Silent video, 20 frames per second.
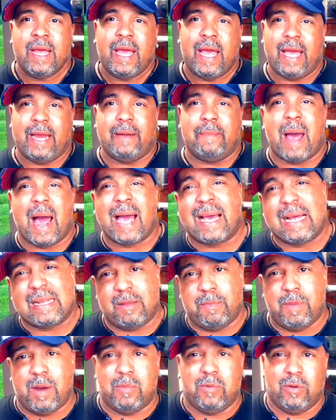And I got the
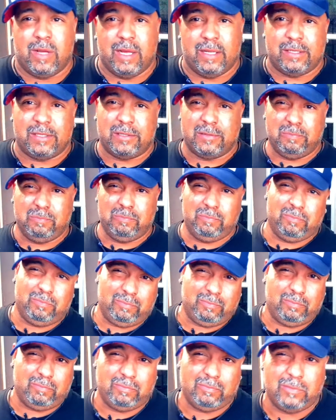bubble guts.
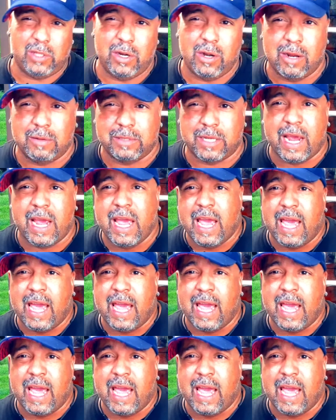You know what I'm saying?